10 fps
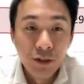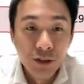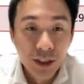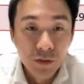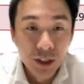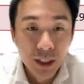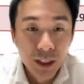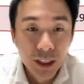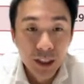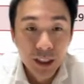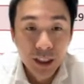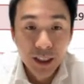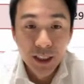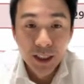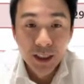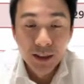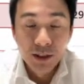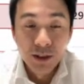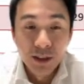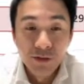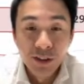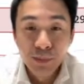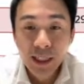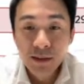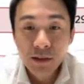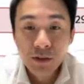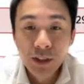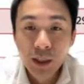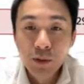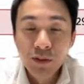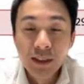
You see over here, it is on the fifth place over here with a